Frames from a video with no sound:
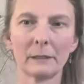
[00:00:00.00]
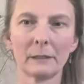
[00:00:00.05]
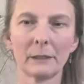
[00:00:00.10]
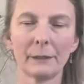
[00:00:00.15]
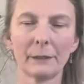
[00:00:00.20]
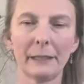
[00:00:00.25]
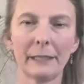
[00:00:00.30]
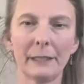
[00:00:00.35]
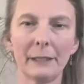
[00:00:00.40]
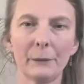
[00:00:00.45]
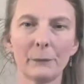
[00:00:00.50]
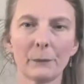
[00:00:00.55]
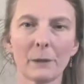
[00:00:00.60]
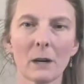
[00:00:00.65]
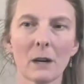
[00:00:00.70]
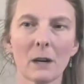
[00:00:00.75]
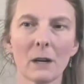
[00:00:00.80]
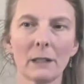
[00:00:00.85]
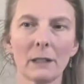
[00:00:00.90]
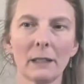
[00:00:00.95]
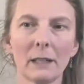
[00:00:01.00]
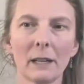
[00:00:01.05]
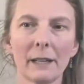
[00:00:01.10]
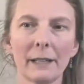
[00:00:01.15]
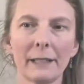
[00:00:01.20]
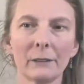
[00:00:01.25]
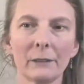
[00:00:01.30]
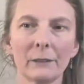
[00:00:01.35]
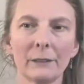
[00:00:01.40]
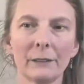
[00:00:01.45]
So here you are
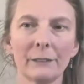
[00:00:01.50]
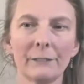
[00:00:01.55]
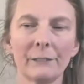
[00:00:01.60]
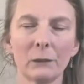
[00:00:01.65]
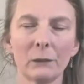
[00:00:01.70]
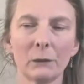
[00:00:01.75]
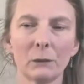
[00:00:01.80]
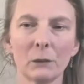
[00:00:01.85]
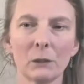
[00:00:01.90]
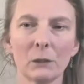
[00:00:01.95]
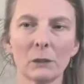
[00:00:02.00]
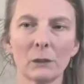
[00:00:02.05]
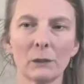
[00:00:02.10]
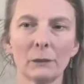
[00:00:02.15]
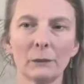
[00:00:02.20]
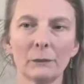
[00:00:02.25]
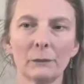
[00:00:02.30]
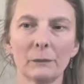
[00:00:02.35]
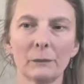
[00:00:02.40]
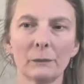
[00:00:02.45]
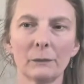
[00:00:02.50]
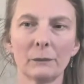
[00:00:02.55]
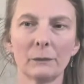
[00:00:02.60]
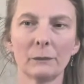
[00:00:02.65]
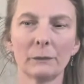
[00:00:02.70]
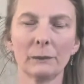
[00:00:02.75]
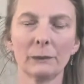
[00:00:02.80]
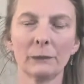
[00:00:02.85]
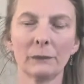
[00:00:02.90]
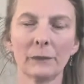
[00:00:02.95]
lying on the floor
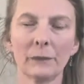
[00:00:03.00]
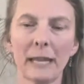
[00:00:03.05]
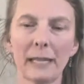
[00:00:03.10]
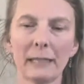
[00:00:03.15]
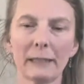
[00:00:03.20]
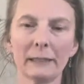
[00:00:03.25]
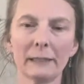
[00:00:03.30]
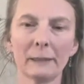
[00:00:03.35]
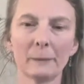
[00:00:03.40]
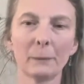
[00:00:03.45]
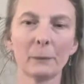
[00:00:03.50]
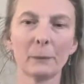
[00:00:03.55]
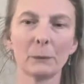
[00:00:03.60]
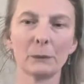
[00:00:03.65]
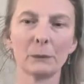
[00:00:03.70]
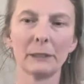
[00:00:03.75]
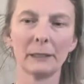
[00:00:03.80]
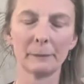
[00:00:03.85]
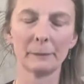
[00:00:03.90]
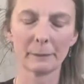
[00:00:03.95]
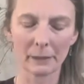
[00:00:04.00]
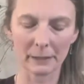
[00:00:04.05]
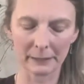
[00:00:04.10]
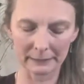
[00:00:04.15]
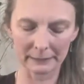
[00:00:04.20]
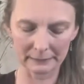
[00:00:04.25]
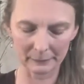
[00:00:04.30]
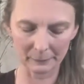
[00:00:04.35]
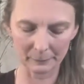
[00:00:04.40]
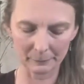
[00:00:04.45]
with your head supported
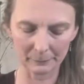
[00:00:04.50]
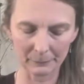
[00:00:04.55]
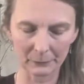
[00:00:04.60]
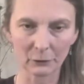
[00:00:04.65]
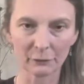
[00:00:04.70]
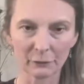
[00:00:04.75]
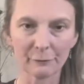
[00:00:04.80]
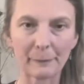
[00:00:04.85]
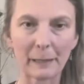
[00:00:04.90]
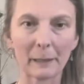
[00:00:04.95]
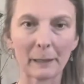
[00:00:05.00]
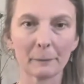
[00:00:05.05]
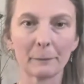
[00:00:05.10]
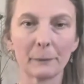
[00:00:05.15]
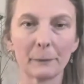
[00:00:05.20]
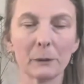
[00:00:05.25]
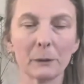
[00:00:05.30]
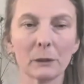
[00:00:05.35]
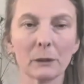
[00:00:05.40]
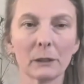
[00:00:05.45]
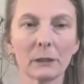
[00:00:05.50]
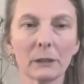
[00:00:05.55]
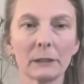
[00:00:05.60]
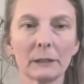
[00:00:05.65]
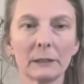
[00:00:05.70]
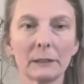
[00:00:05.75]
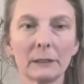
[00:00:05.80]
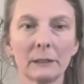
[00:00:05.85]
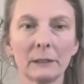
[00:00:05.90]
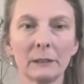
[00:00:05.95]
by some soft back
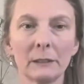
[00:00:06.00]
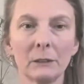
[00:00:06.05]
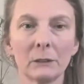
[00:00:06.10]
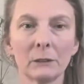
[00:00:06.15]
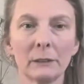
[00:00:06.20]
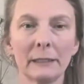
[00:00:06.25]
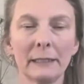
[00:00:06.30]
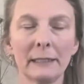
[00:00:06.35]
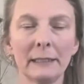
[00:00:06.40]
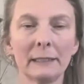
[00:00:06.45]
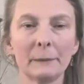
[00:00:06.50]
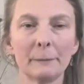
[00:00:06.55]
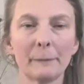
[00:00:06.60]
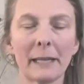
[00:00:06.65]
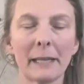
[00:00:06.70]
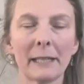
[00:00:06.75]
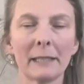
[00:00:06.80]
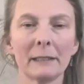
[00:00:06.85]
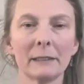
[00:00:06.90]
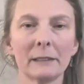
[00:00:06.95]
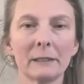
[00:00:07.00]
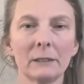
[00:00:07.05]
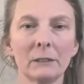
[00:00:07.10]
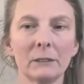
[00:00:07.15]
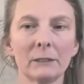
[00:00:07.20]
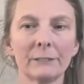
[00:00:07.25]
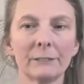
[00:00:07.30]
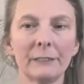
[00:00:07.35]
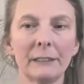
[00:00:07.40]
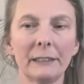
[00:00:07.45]
books and your knees bent
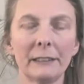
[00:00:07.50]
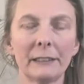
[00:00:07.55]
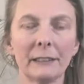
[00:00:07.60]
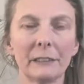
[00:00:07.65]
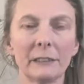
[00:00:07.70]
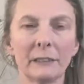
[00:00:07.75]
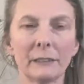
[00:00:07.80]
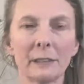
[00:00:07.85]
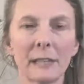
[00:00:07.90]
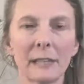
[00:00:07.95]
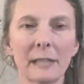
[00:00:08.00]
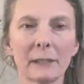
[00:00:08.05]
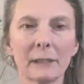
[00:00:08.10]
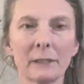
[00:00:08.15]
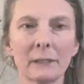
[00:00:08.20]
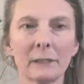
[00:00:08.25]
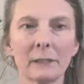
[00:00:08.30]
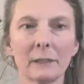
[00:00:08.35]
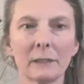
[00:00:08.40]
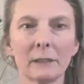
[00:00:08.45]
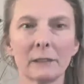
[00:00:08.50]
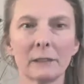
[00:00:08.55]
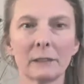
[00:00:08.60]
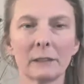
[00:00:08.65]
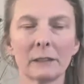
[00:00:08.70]
and your feet on the ground.